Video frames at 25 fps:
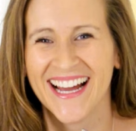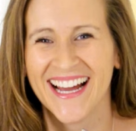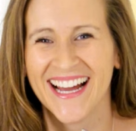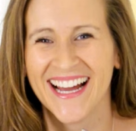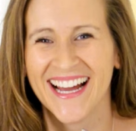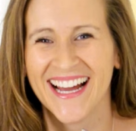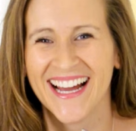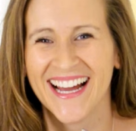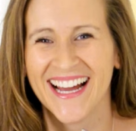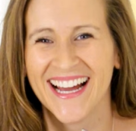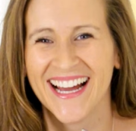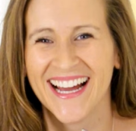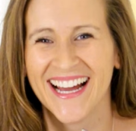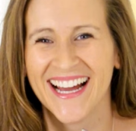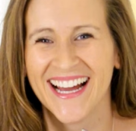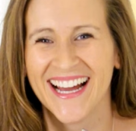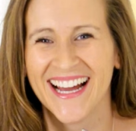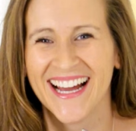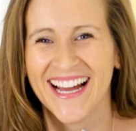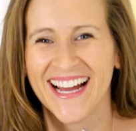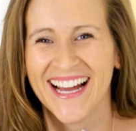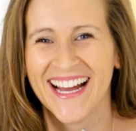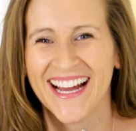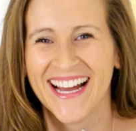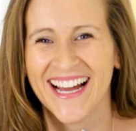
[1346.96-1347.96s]

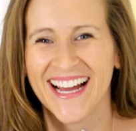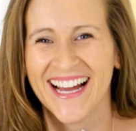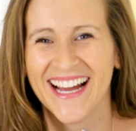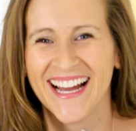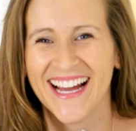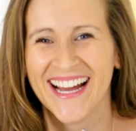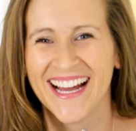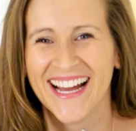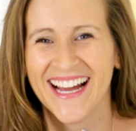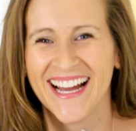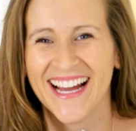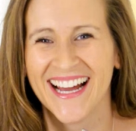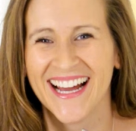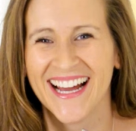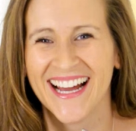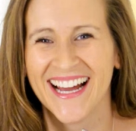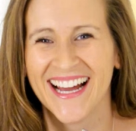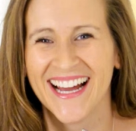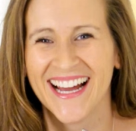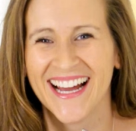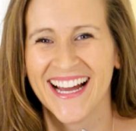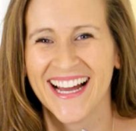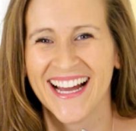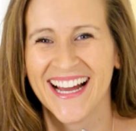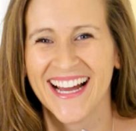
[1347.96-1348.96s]

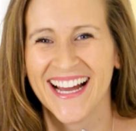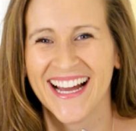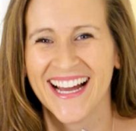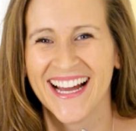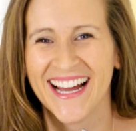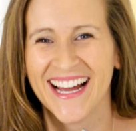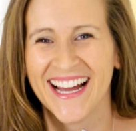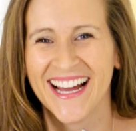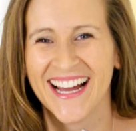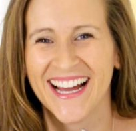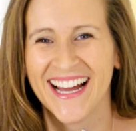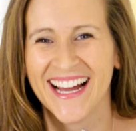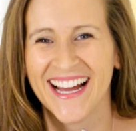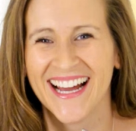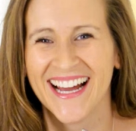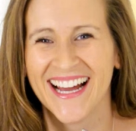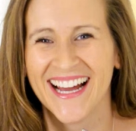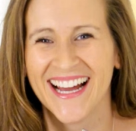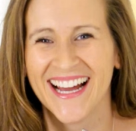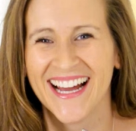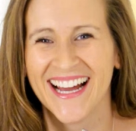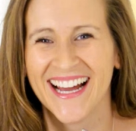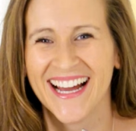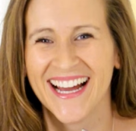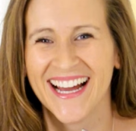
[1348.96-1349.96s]

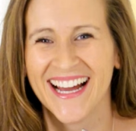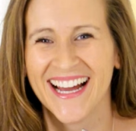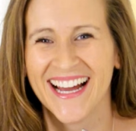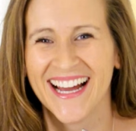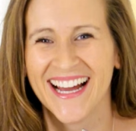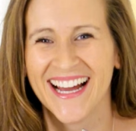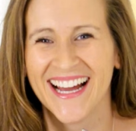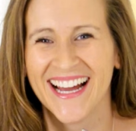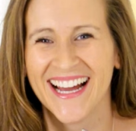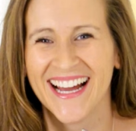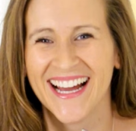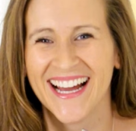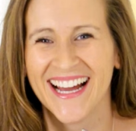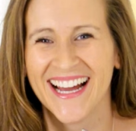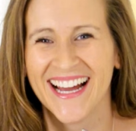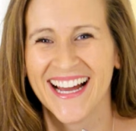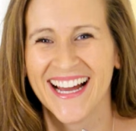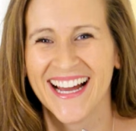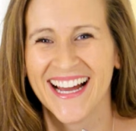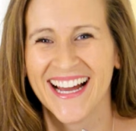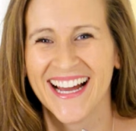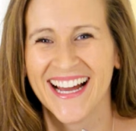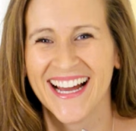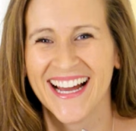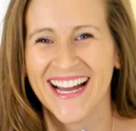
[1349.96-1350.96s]

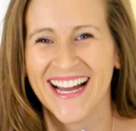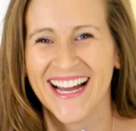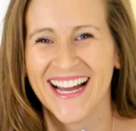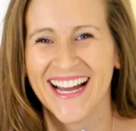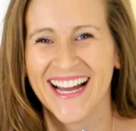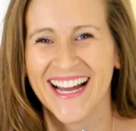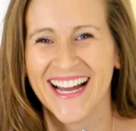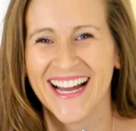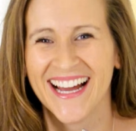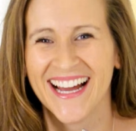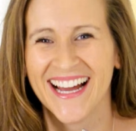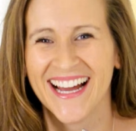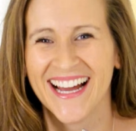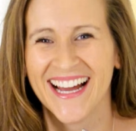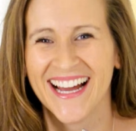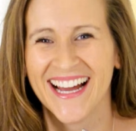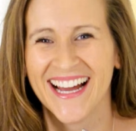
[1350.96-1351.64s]
[no speech]